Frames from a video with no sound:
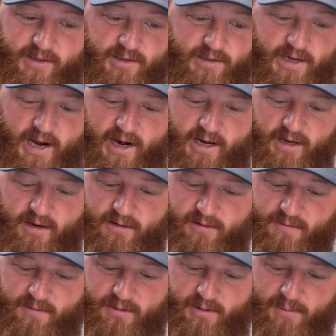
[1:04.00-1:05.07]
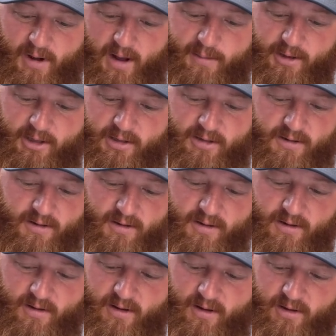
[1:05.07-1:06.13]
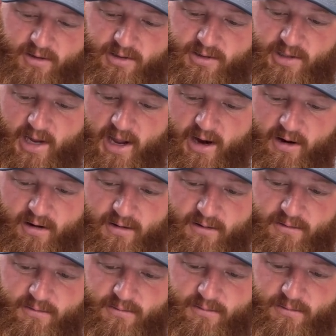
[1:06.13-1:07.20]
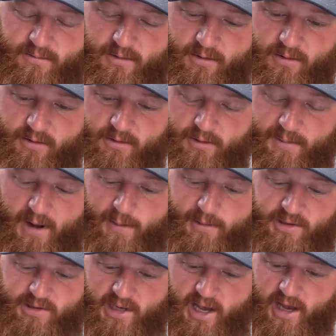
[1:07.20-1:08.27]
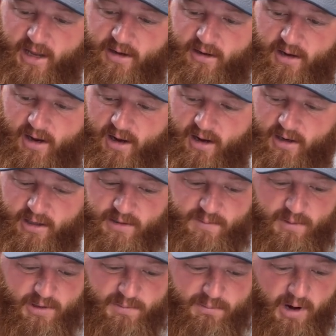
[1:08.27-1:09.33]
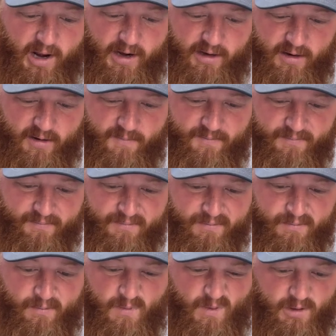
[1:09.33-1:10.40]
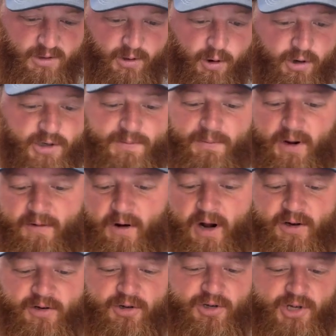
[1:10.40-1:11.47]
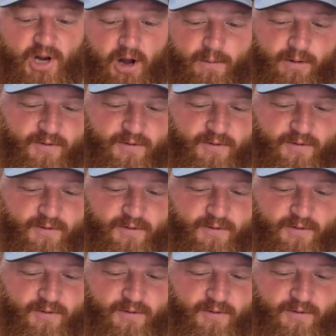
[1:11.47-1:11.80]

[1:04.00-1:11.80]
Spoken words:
his daddy. The mommy sire, or the mommy side is blank. But the horse has been registered Shoba.